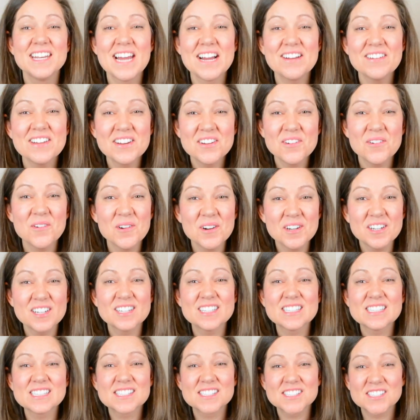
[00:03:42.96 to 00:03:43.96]
Now, in
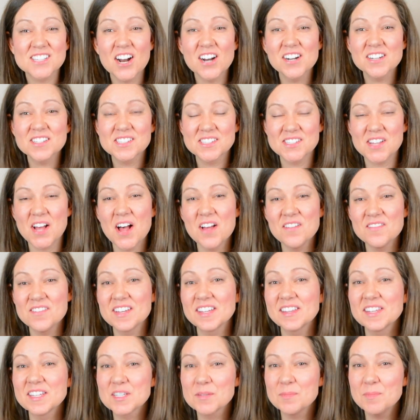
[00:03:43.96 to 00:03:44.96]
order to start
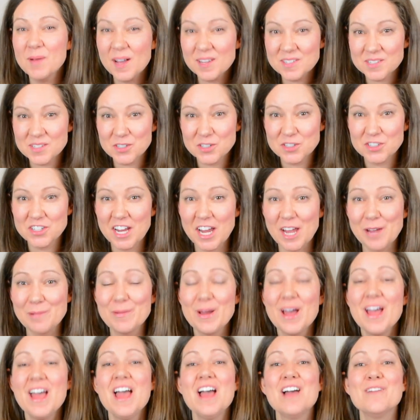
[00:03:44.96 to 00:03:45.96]
solving this puzzle shape,
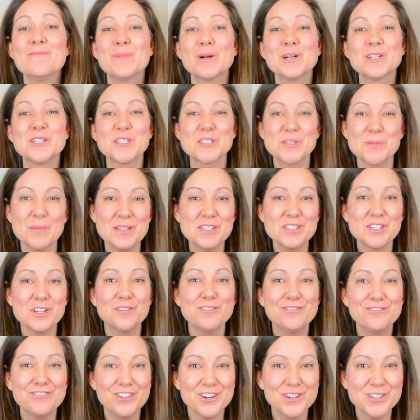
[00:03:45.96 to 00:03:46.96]
participants
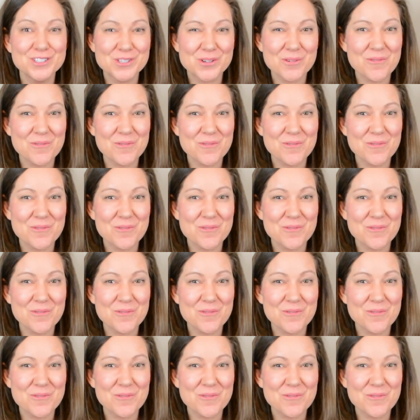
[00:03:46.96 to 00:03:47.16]
are first